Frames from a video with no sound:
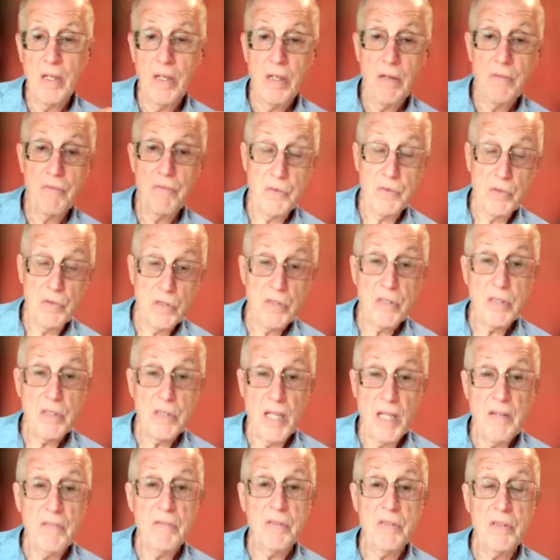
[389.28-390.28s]
For the
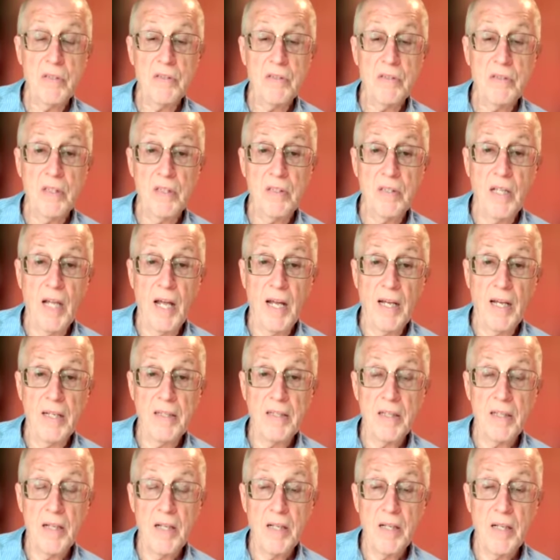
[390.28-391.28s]
slaves that did that,
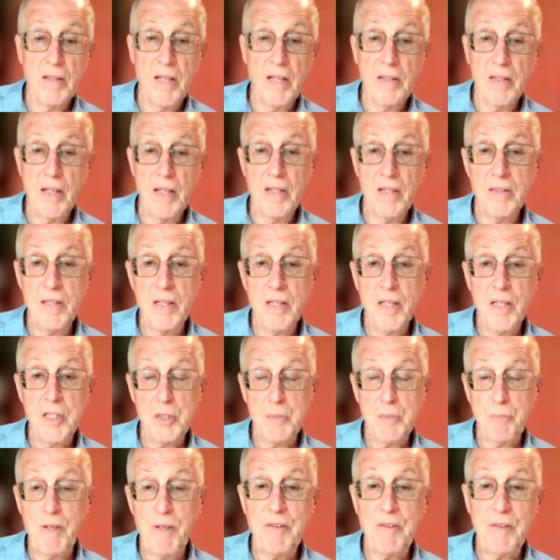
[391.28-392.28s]
they then
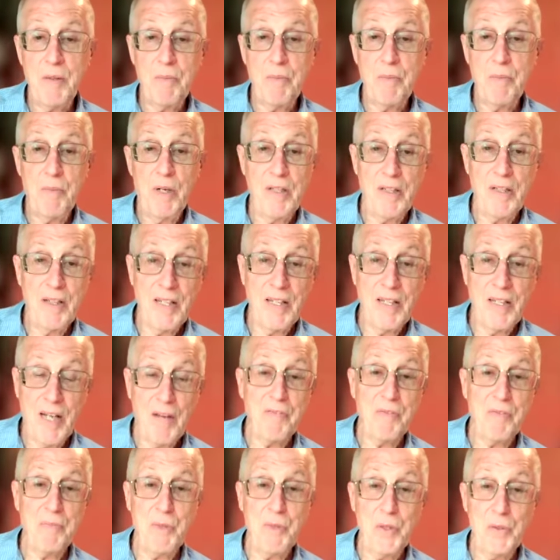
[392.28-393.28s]
spent the money they got
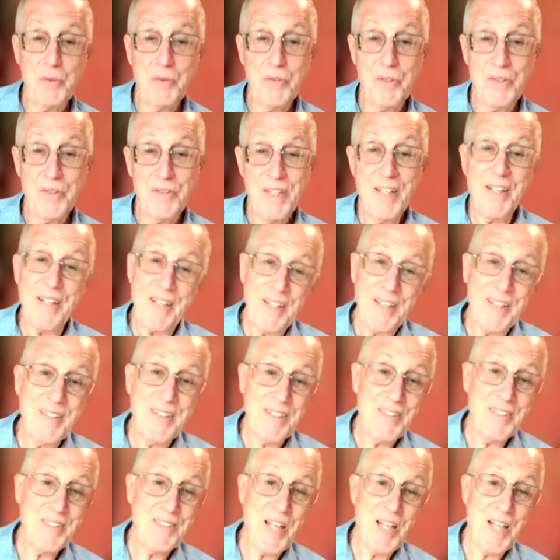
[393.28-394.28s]
from Hewson in
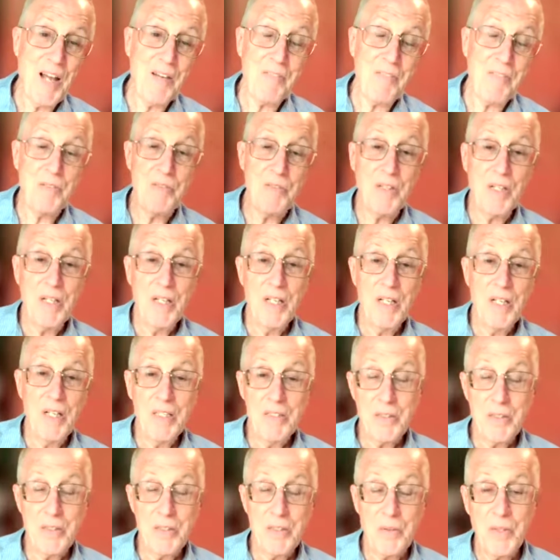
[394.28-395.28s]
his tavern.
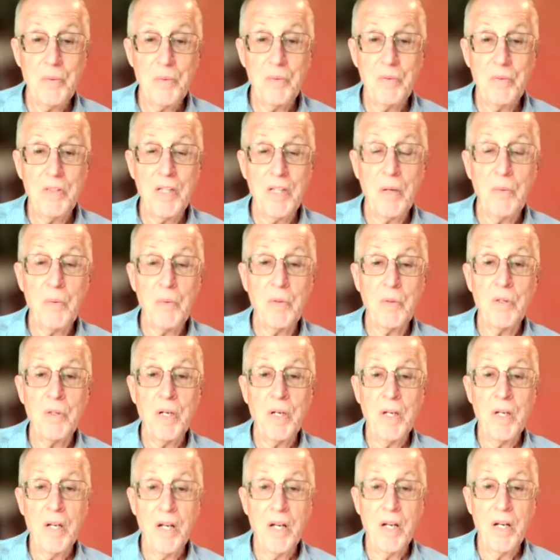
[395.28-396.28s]
So they were
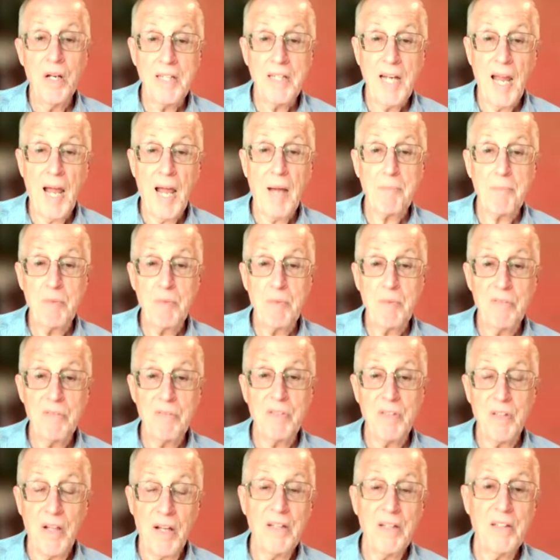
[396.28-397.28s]
a captive
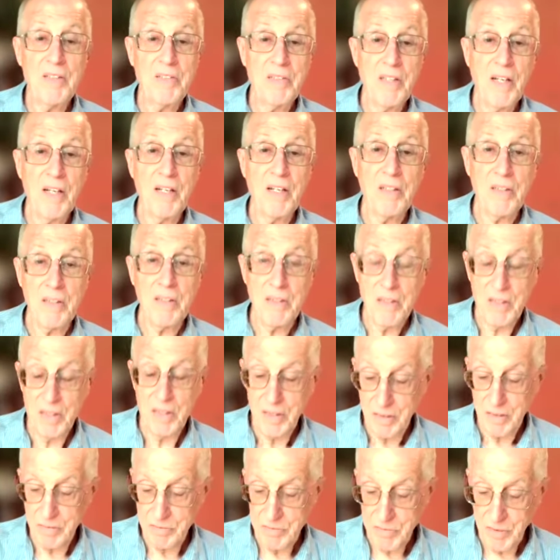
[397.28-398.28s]
clientele
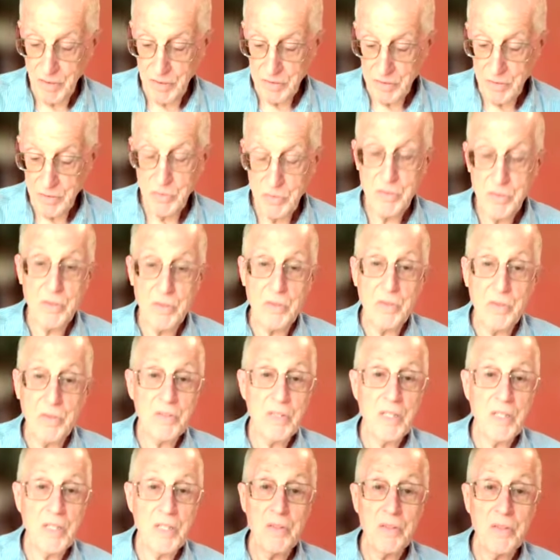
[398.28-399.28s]
of John Hewson because they
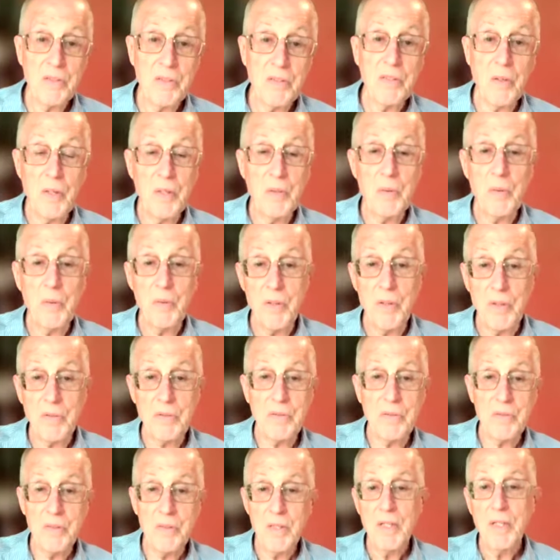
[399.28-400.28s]
couldn't go anywhere
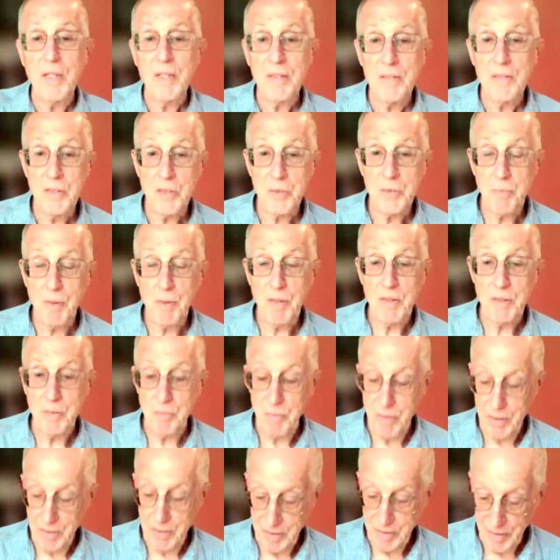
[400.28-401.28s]
else to spend the
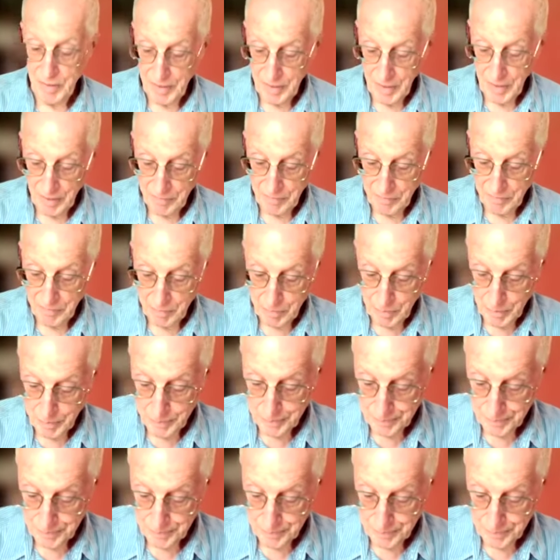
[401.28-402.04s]
money they got from him.